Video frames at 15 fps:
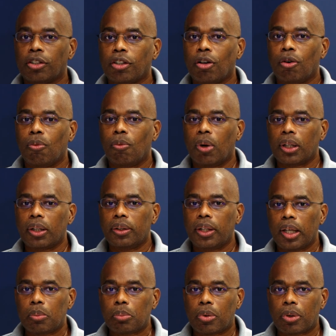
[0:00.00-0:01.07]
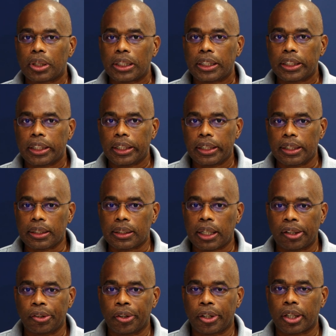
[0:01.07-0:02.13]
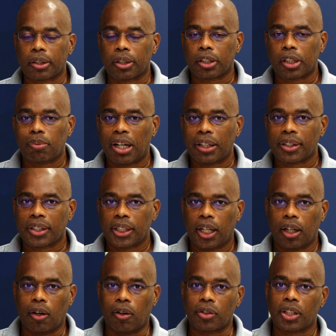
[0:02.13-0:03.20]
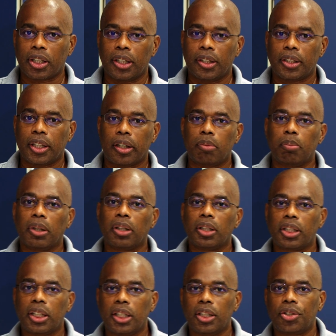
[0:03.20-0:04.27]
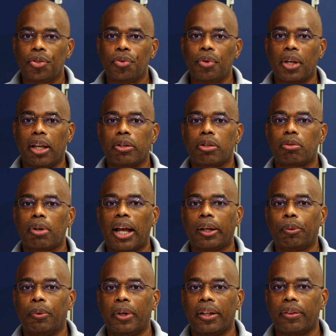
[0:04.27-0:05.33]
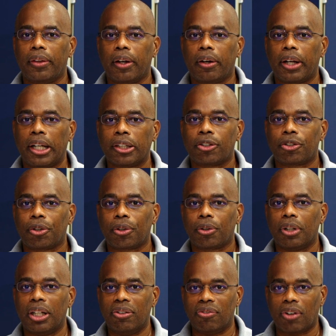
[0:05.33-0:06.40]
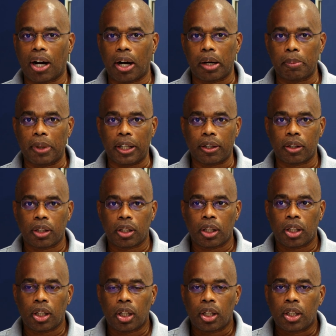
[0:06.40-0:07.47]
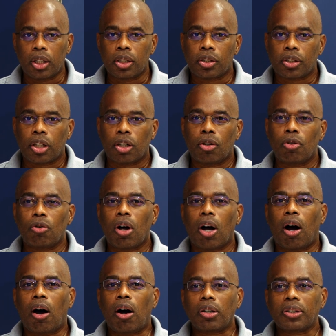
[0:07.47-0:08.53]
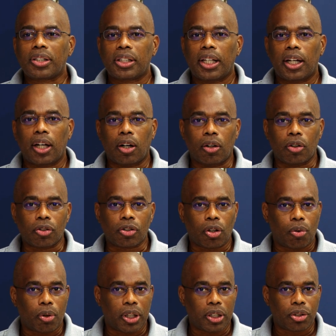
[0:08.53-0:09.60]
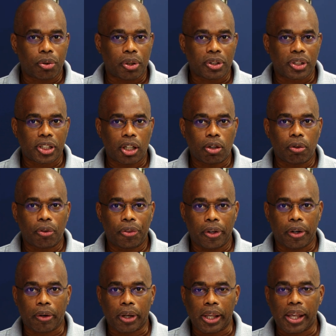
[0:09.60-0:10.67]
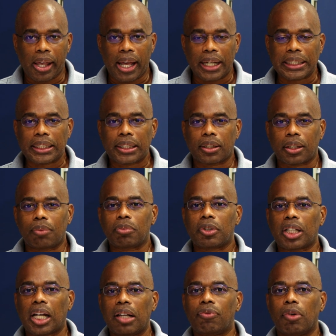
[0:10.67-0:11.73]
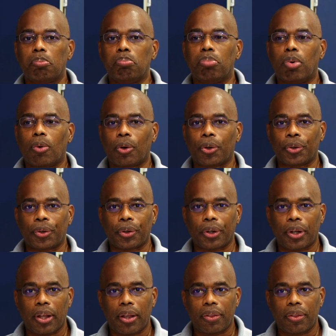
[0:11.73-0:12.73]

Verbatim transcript: So one of the important things that you're going to learn about cells is their ability to interact with their external environment. So all cells, according to our cell theory, has some type of border